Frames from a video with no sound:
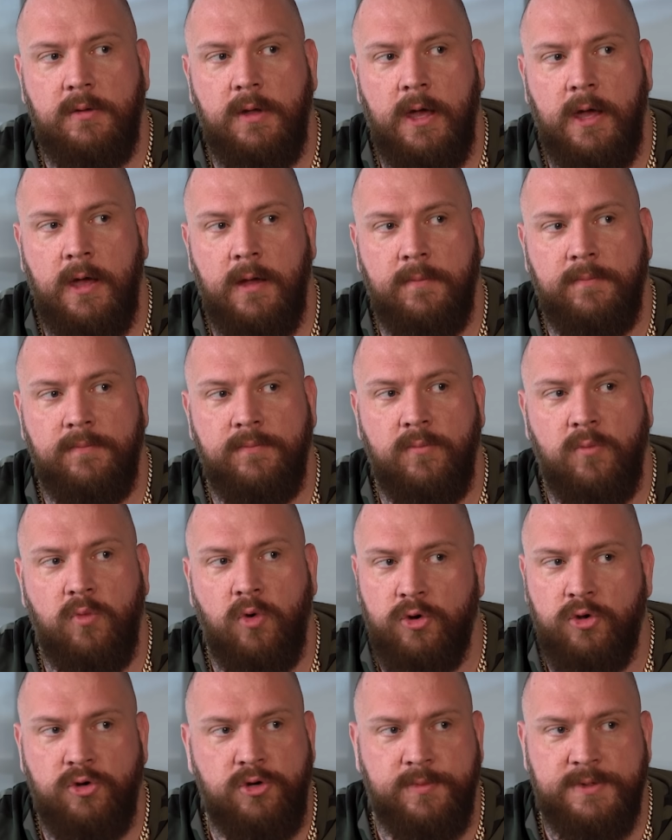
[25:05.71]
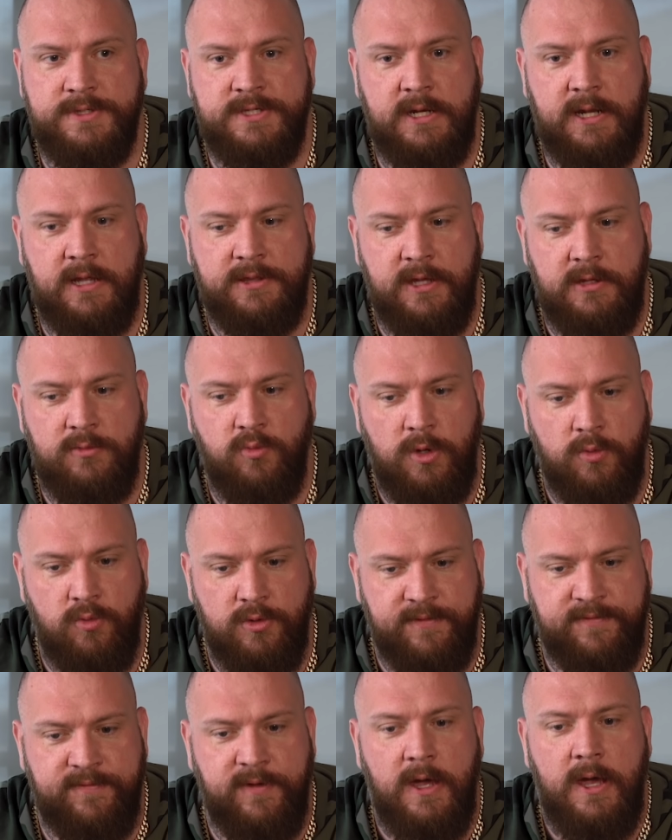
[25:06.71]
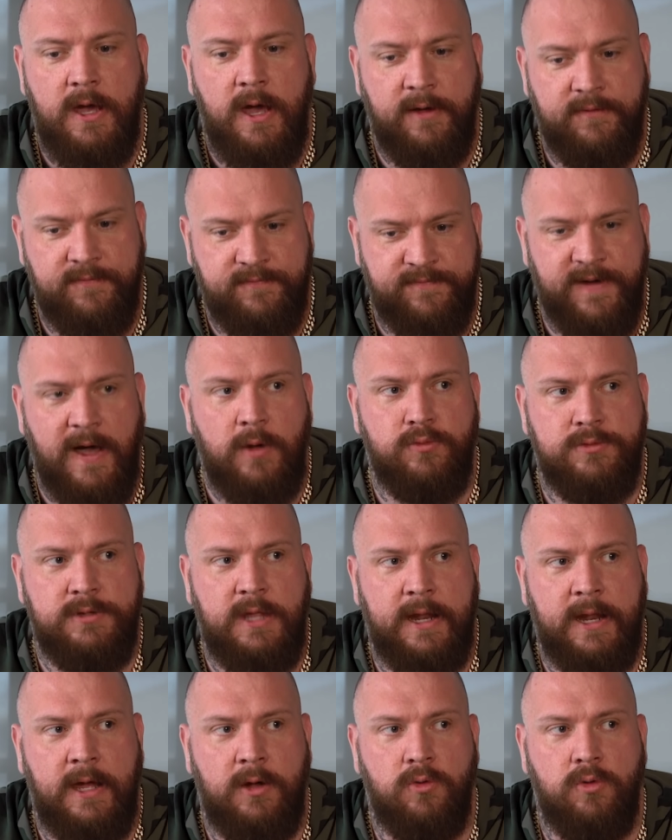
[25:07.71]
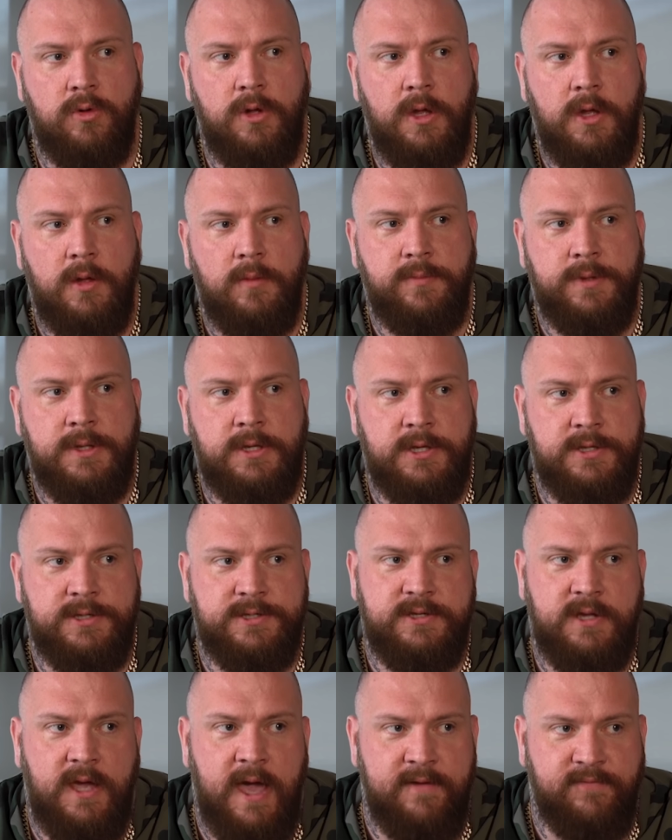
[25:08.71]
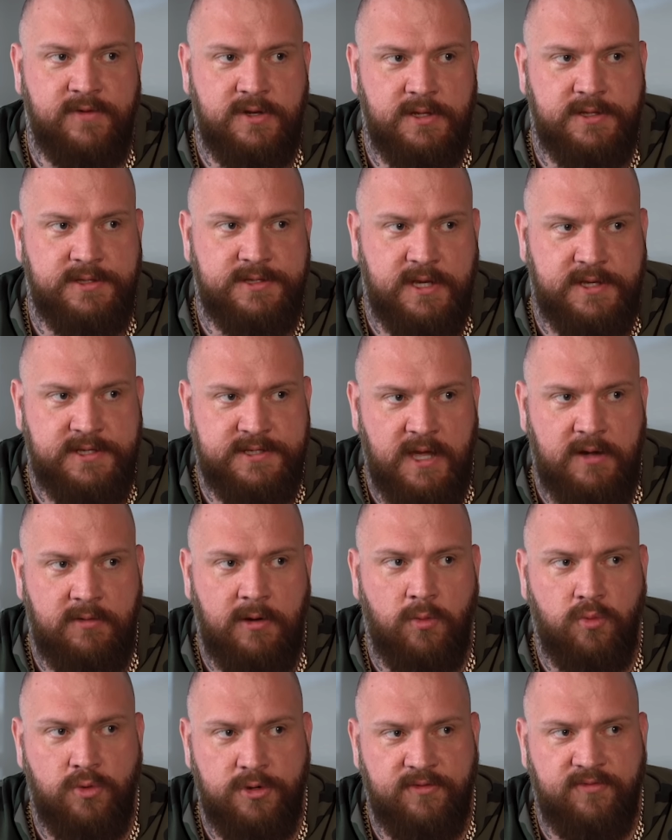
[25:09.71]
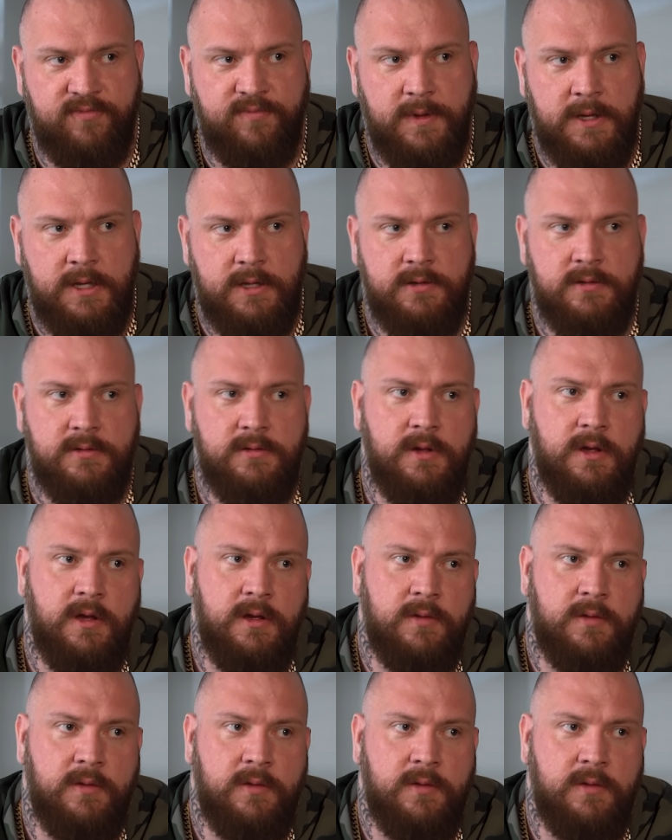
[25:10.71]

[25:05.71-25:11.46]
100%. I think we would have found that out because evidence, etc., would have been